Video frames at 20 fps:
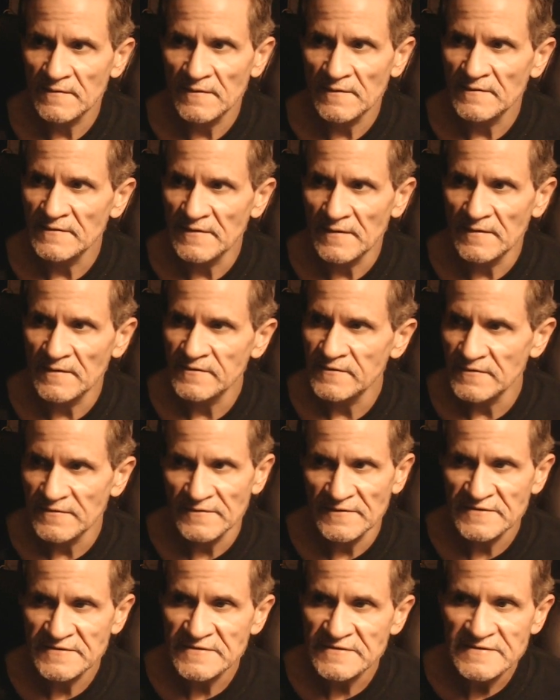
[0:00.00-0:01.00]

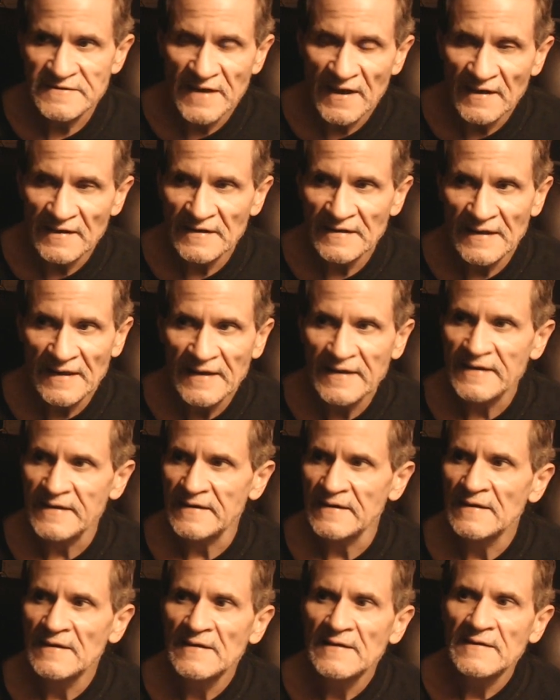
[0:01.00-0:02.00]
This is not late.
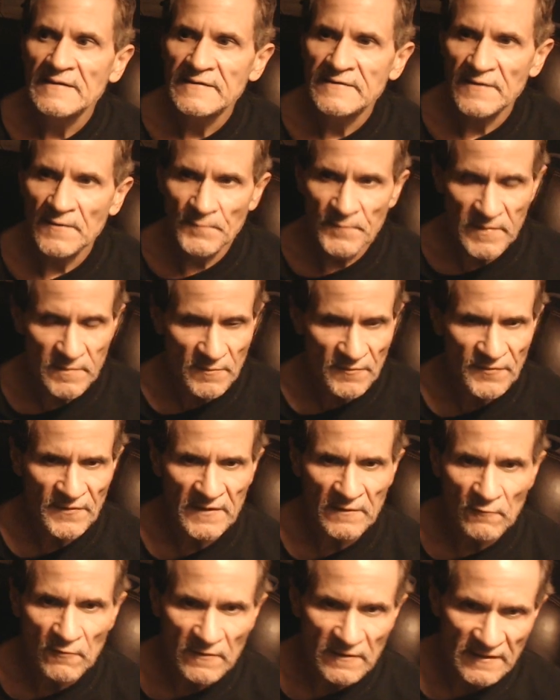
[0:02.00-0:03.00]
People
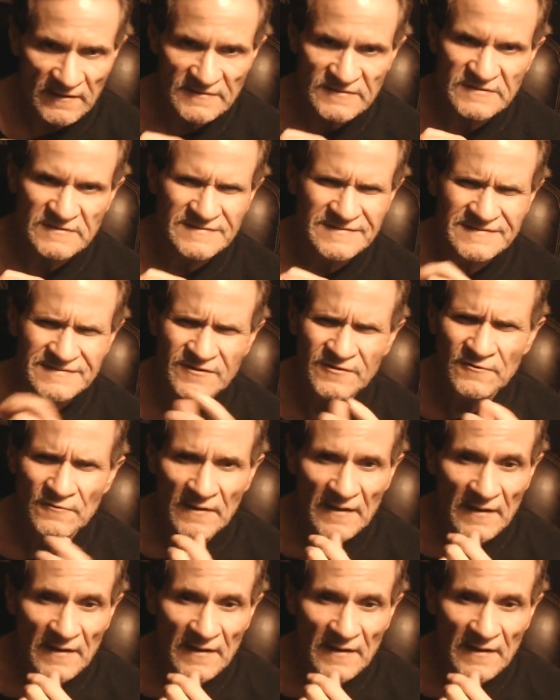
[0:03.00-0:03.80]
think, well, it's too late.